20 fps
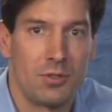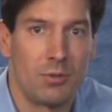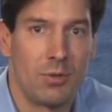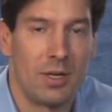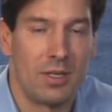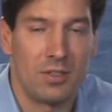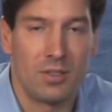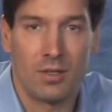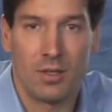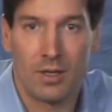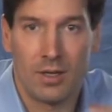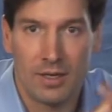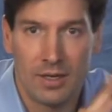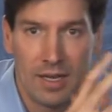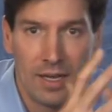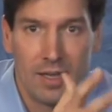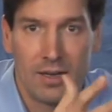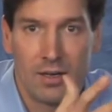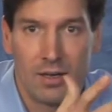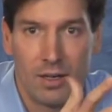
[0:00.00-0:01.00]
rights, uh,
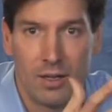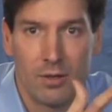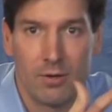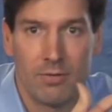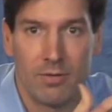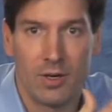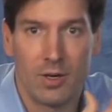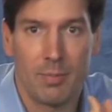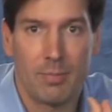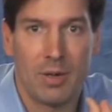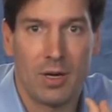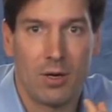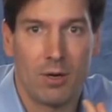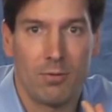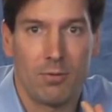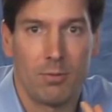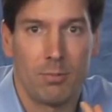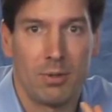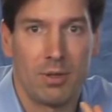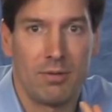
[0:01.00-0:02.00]
again, another very
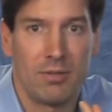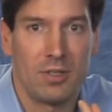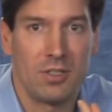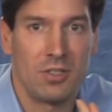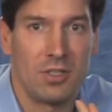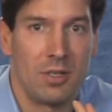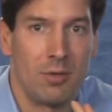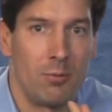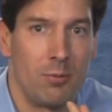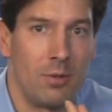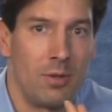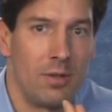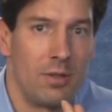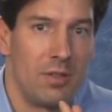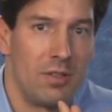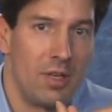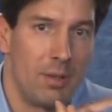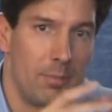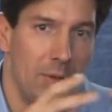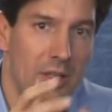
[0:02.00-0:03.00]
powerful privilege that
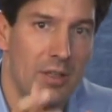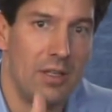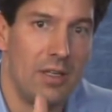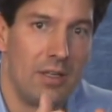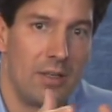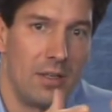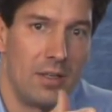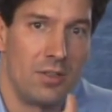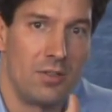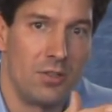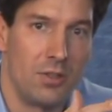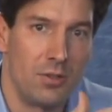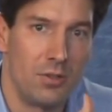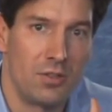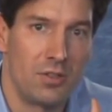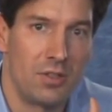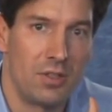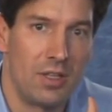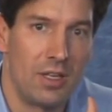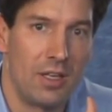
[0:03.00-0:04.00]
would typically is
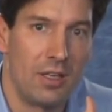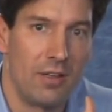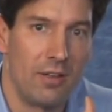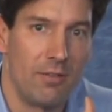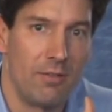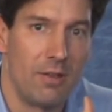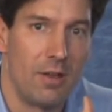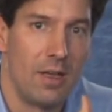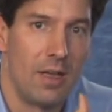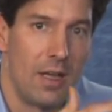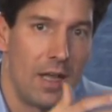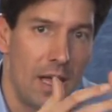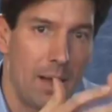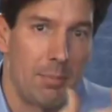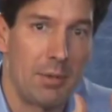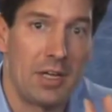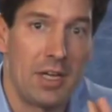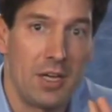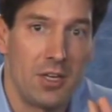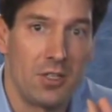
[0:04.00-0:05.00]
used to give
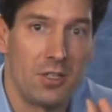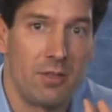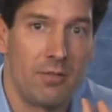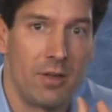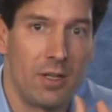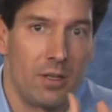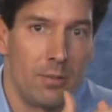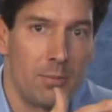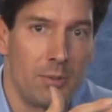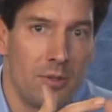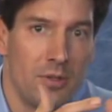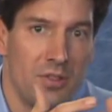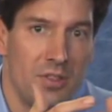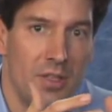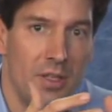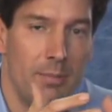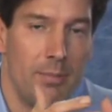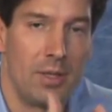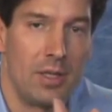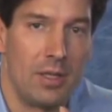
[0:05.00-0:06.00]
application developers
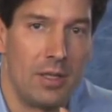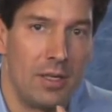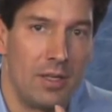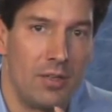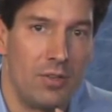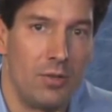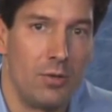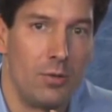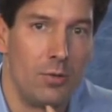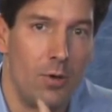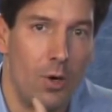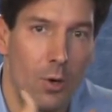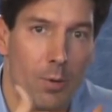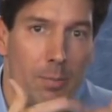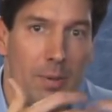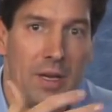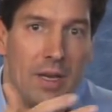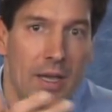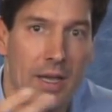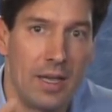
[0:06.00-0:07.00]
the ability to
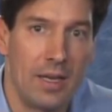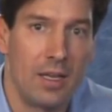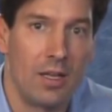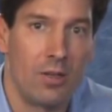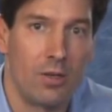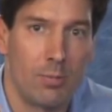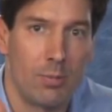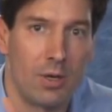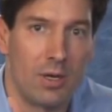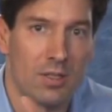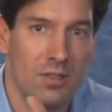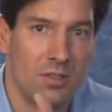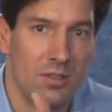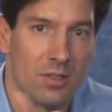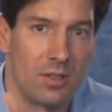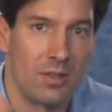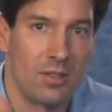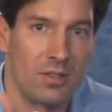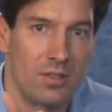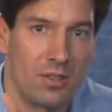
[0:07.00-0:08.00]
open any other process
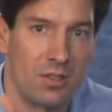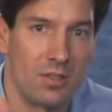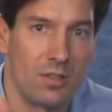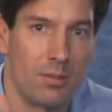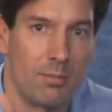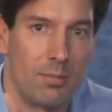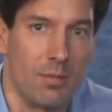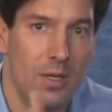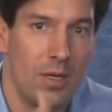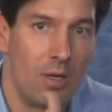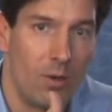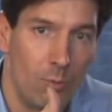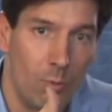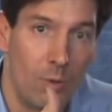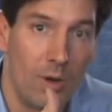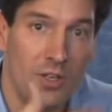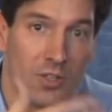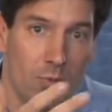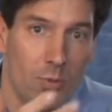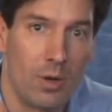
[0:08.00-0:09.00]
on the system,
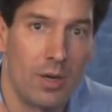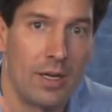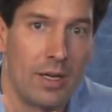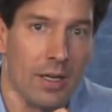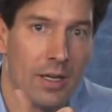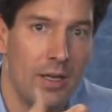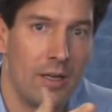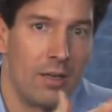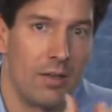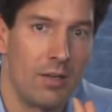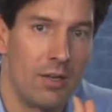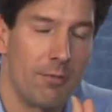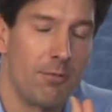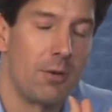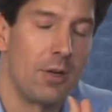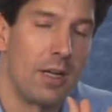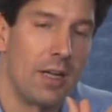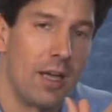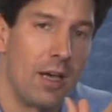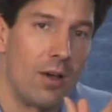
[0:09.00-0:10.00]
ones running in
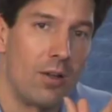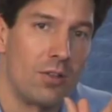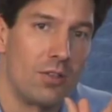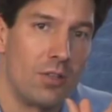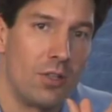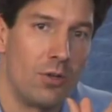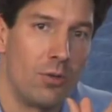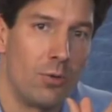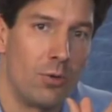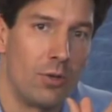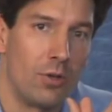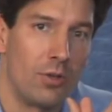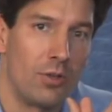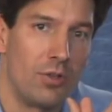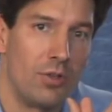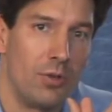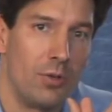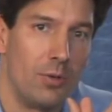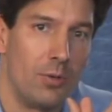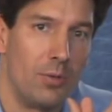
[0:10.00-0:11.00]
different accounts in order
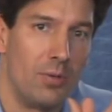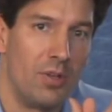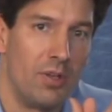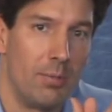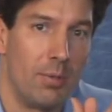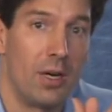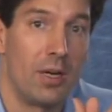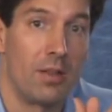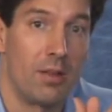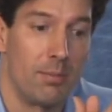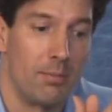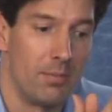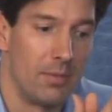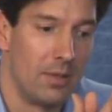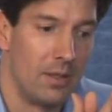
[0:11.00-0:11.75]
to debug them.